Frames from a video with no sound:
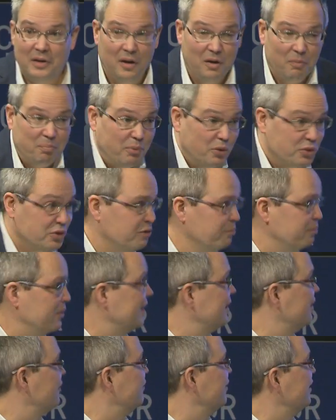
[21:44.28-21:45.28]
a
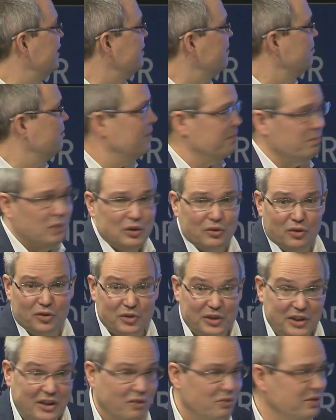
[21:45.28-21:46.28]
possibility, but
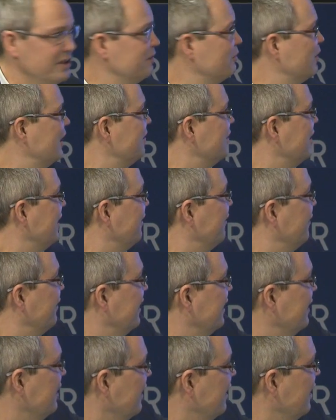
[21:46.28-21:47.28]
not the only one, I
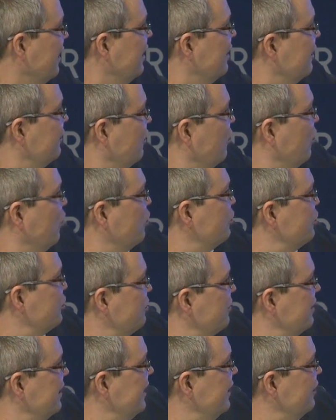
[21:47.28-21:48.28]
think. There
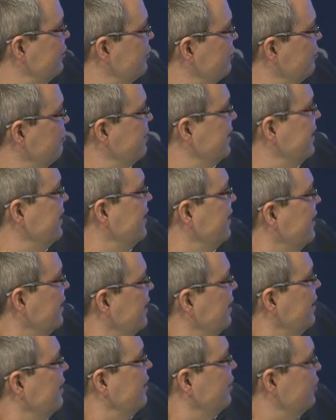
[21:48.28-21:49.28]
also needs to be
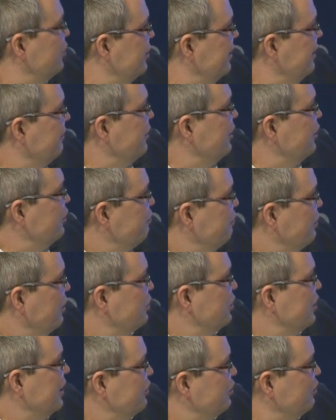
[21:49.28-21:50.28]
a serious
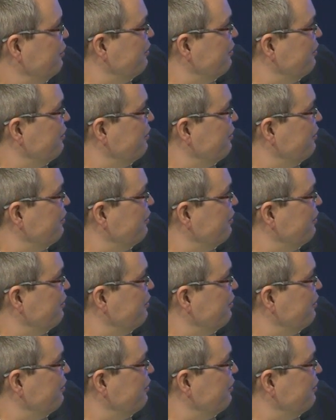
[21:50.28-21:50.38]
process